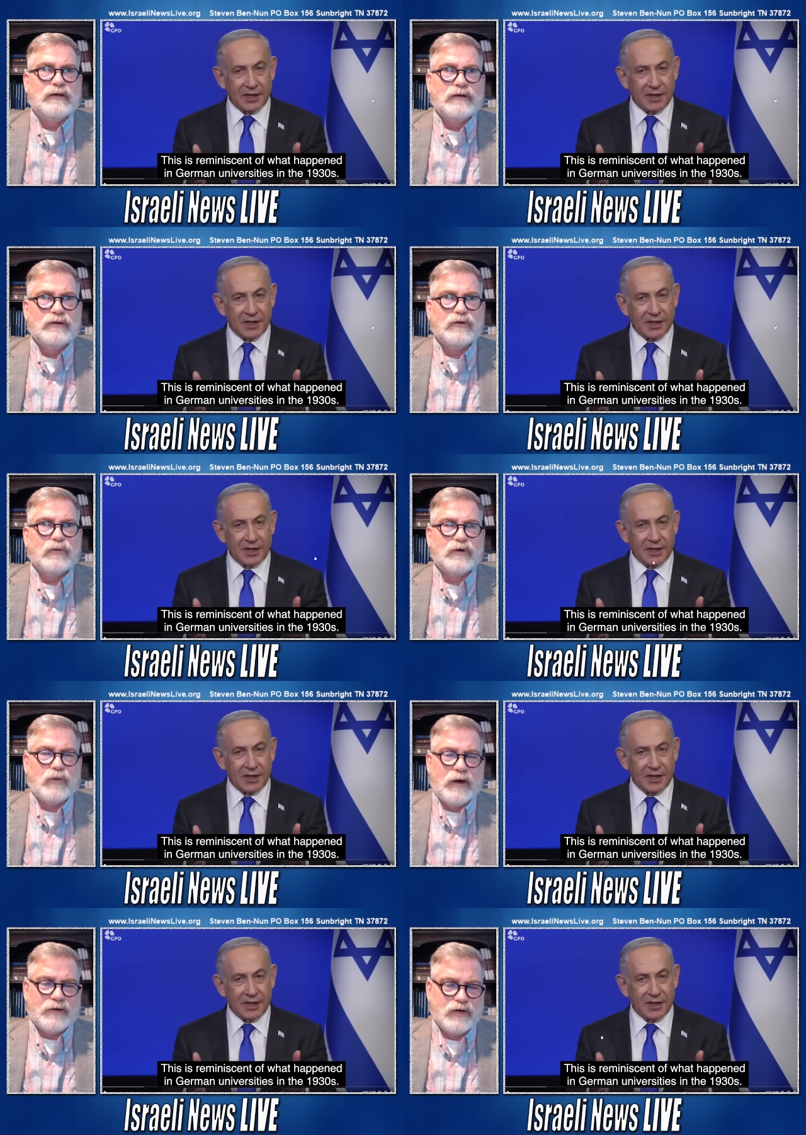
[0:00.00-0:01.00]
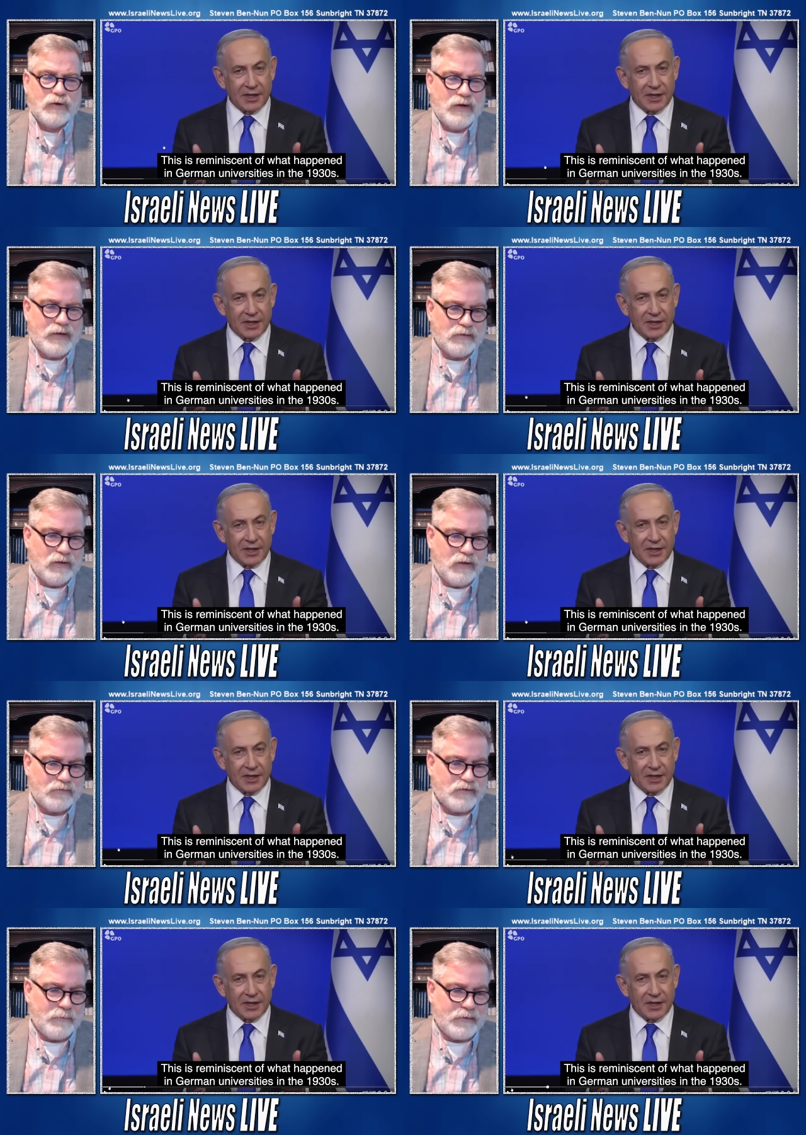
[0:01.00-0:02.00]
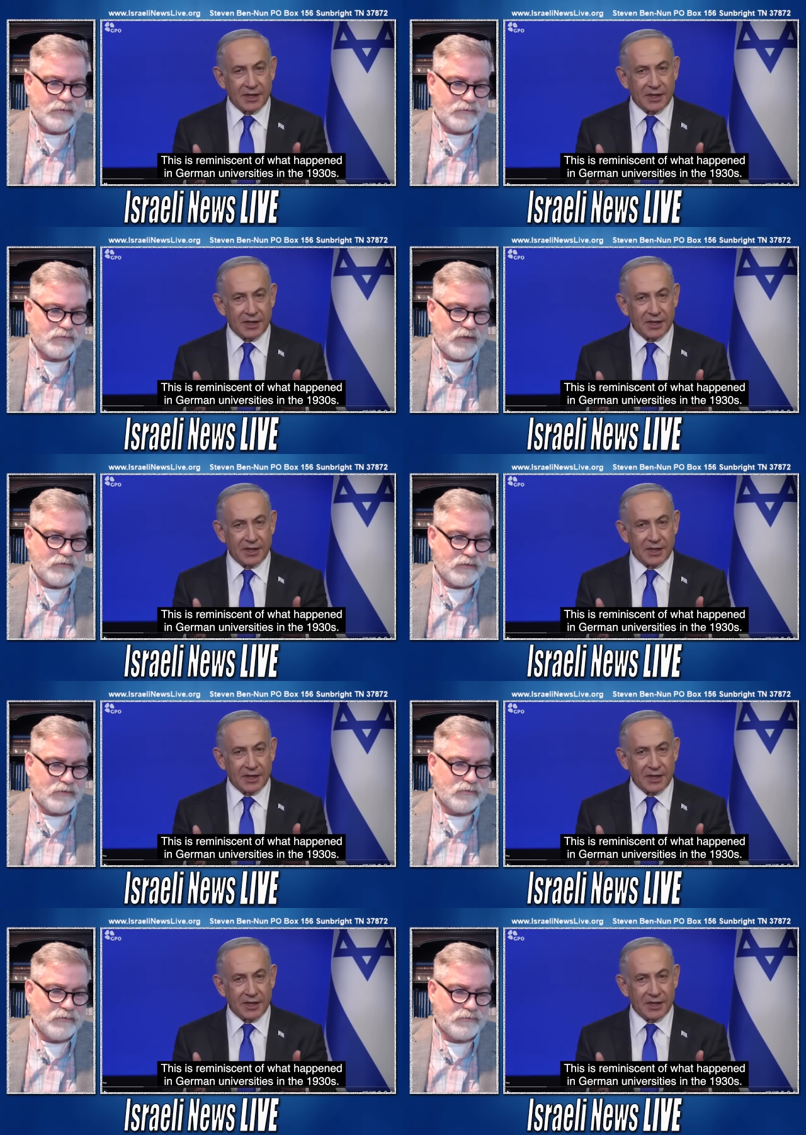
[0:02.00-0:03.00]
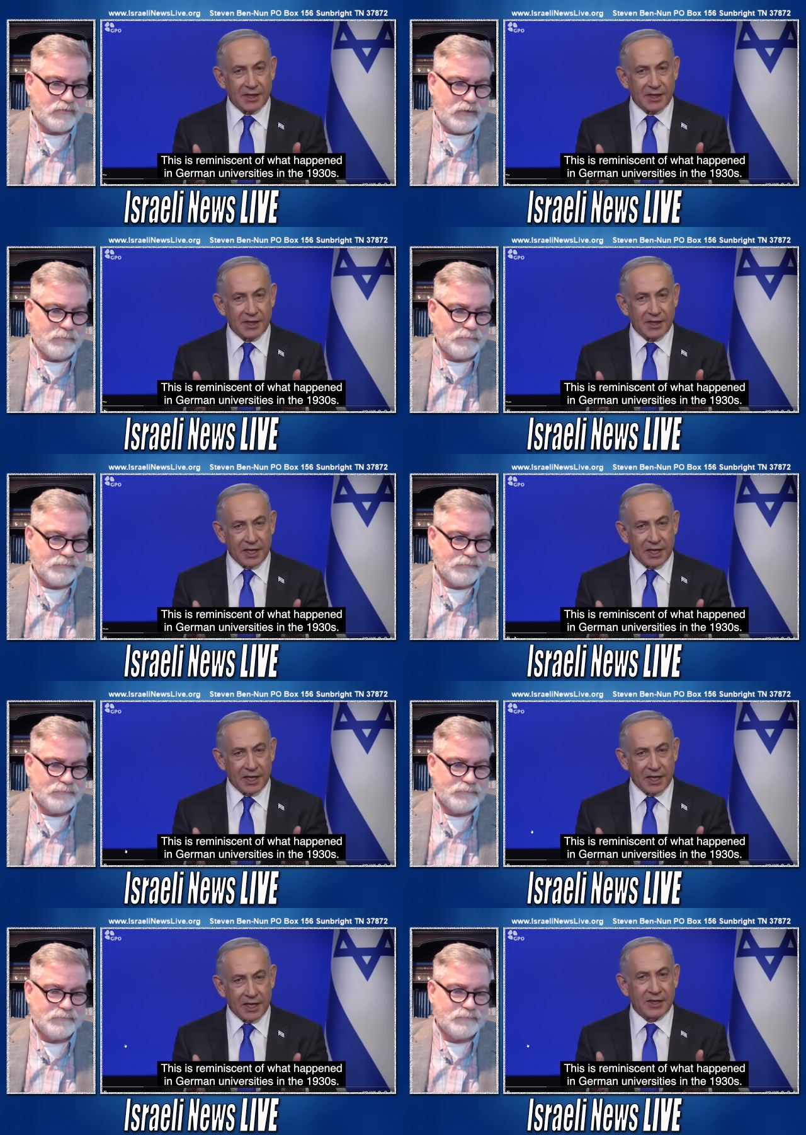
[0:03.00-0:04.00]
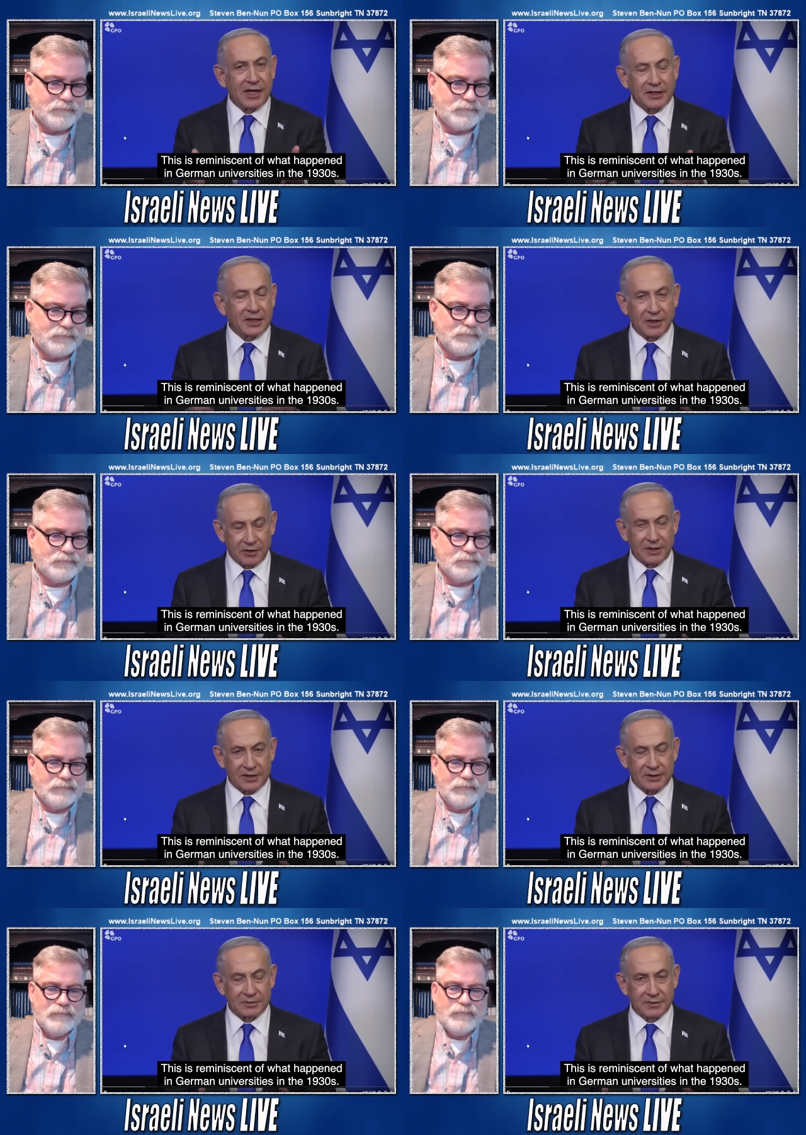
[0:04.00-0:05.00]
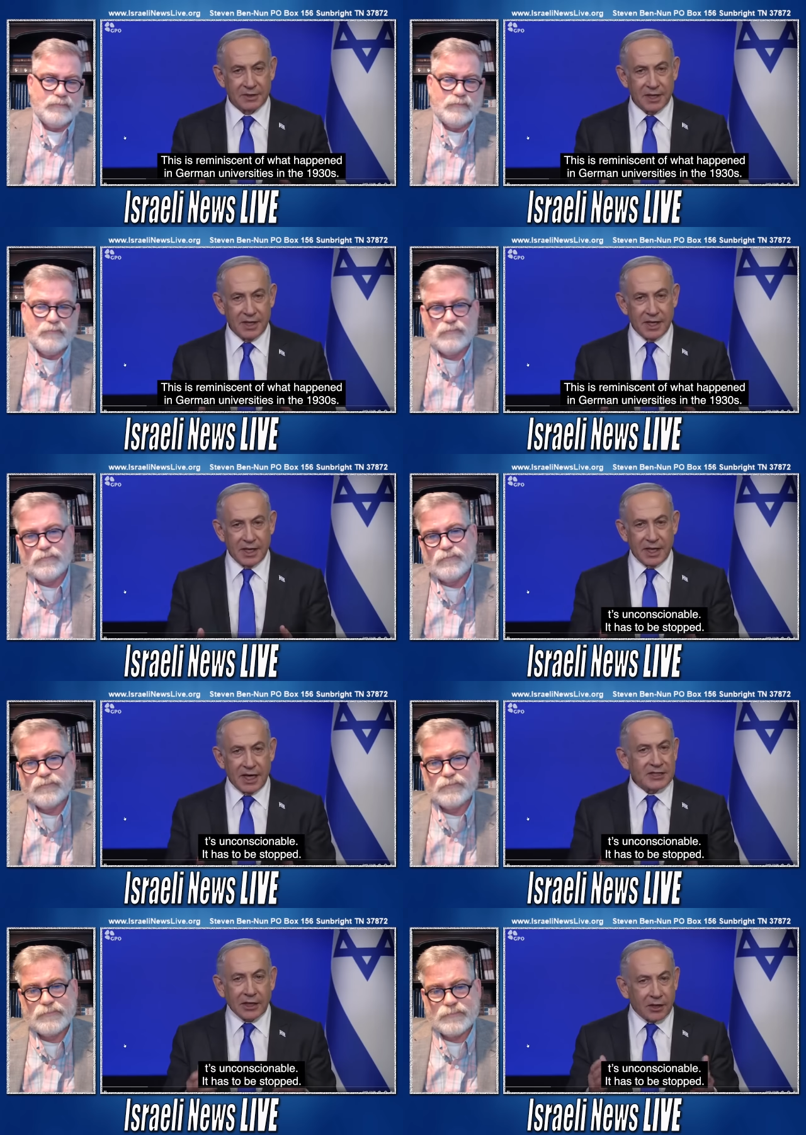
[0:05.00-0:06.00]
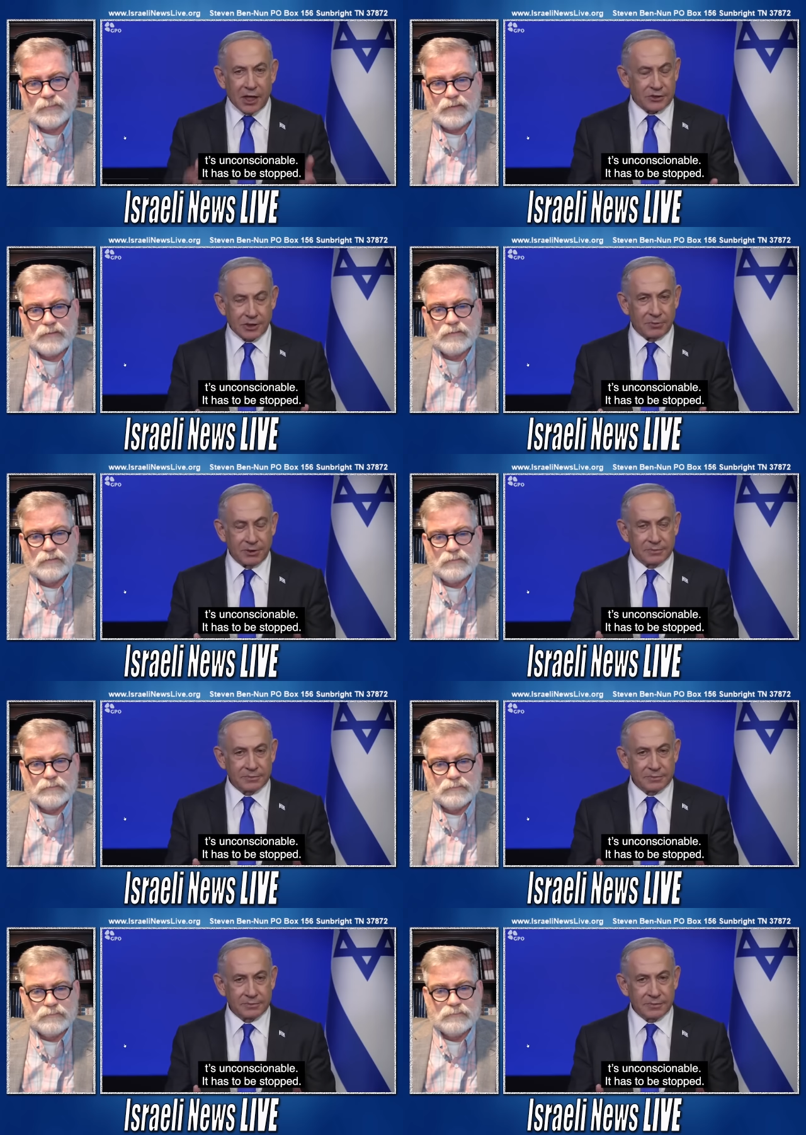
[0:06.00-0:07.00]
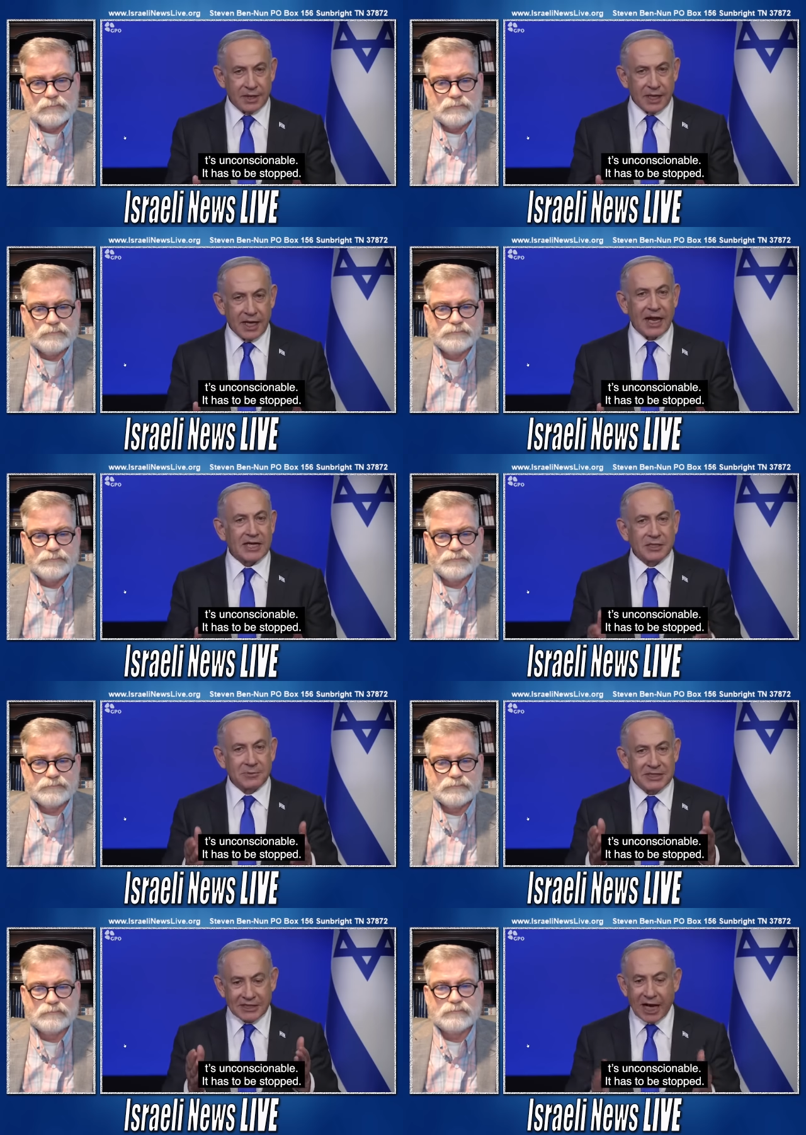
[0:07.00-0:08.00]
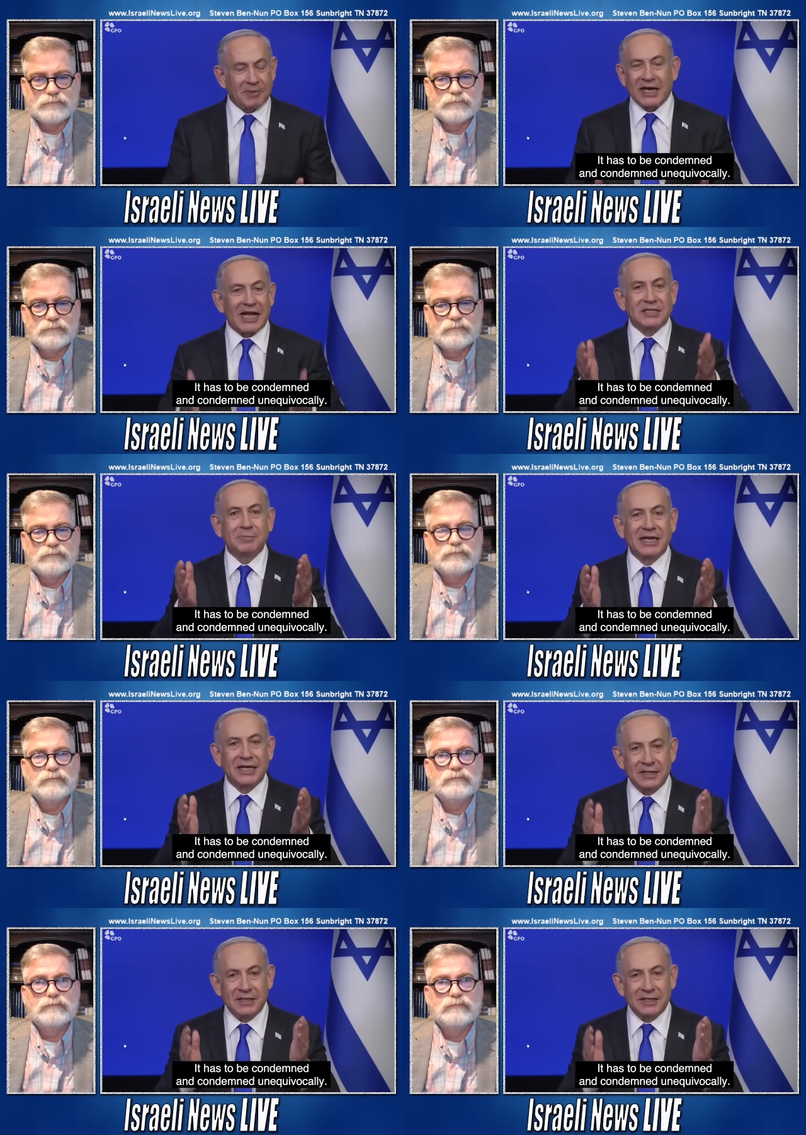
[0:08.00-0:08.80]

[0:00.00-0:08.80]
Speaker 1: No wonder why Noahide law is coming to this country. Listen
Speaker 2: up. In the 1930s, it's unconscionable. It has to be stopped. It has to be